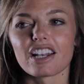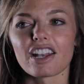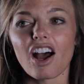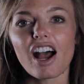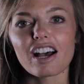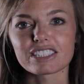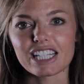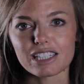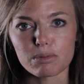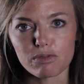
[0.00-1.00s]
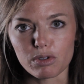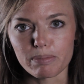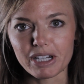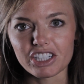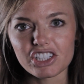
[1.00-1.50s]
not have sex before
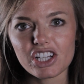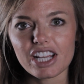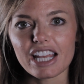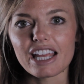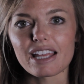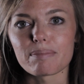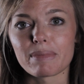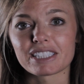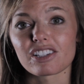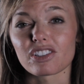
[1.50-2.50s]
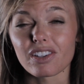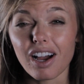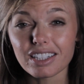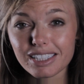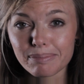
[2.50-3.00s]
marriage. It meant a
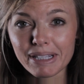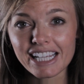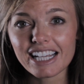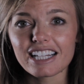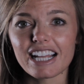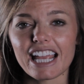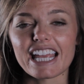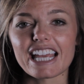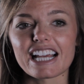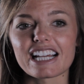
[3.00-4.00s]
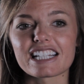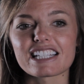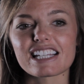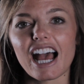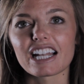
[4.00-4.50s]
lot to me,
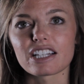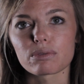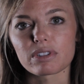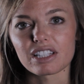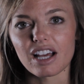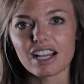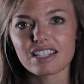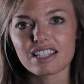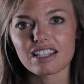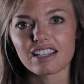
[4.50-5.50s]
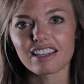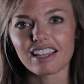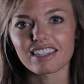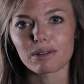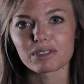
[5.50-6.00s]
and I didn't realize
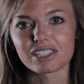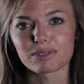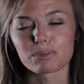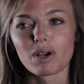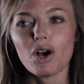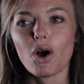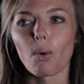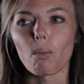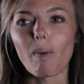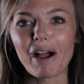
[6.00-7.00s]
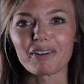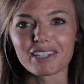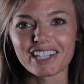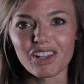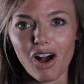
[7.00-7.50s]
that that was a
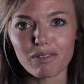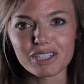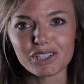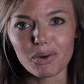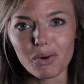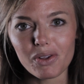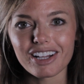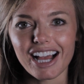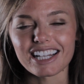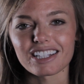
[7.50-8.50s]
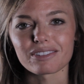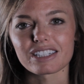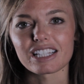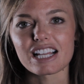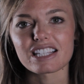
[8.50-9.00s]
wildly lofty goal. I didn't
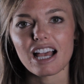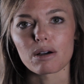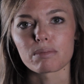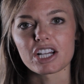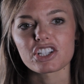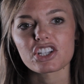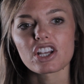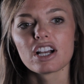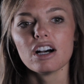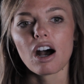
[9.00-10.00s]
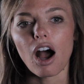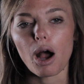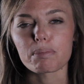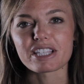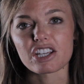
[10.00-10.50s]
realize how much
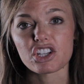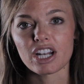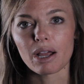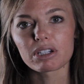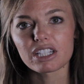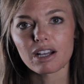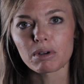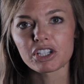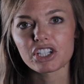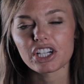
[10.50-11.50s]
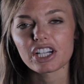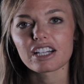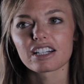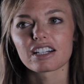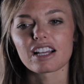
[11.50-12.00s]
opposition I would come
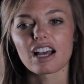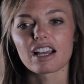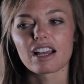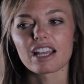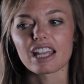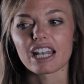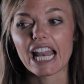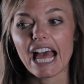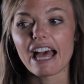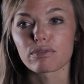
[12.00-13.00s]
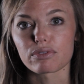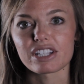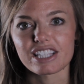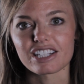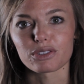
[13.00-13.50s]
under in
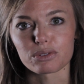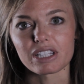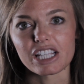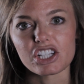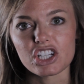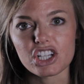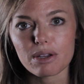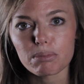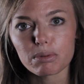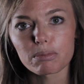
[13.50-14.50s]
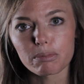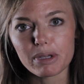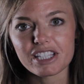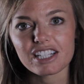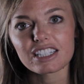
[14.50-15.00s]
every single relationship,
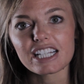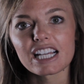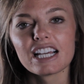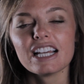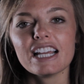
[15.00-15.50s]
basically.